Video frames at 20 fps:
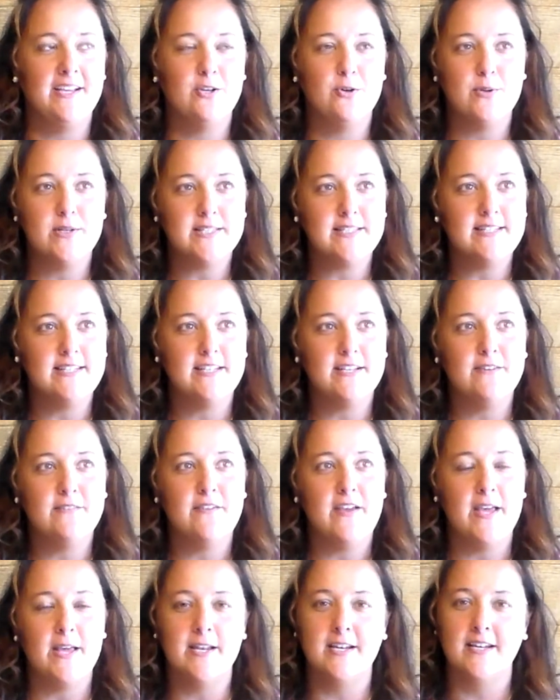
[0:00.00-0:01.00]

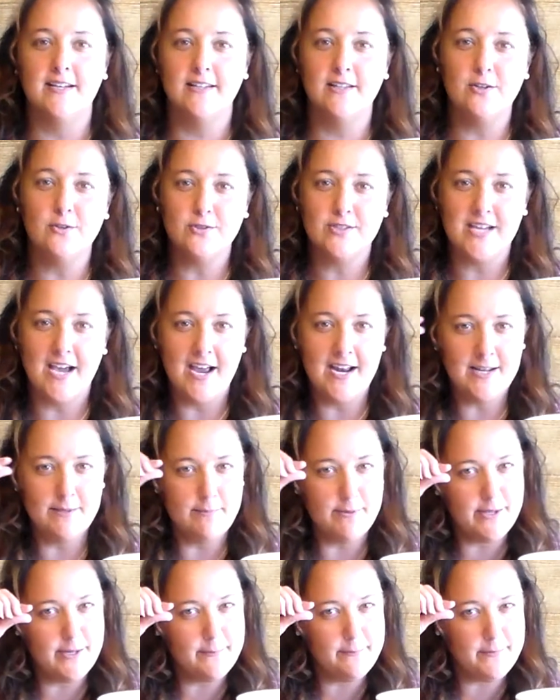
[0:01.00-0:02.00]
inquisitive and a little
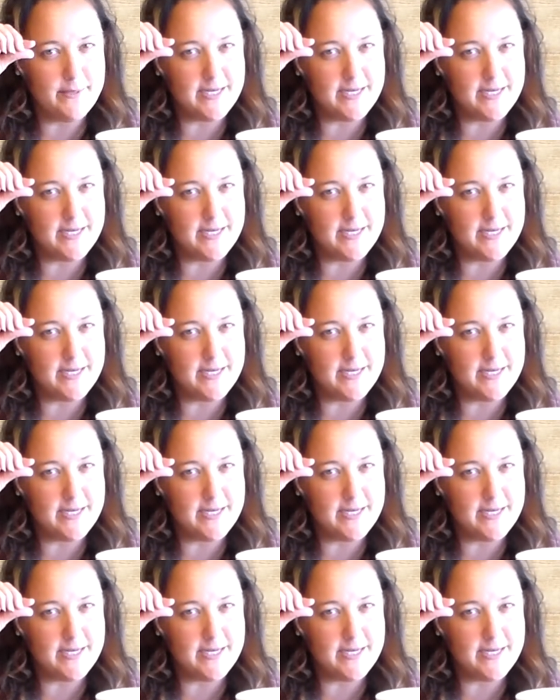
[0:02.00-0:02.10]
tiny bit